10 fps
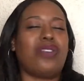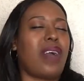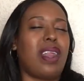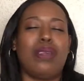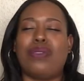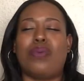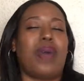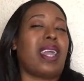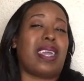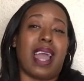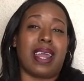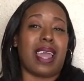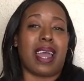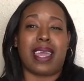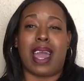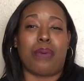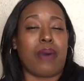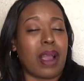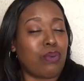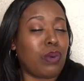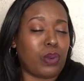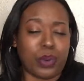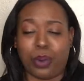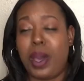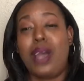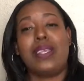trying to lose some weight, yada, yada, yada, right, whoop, whoop.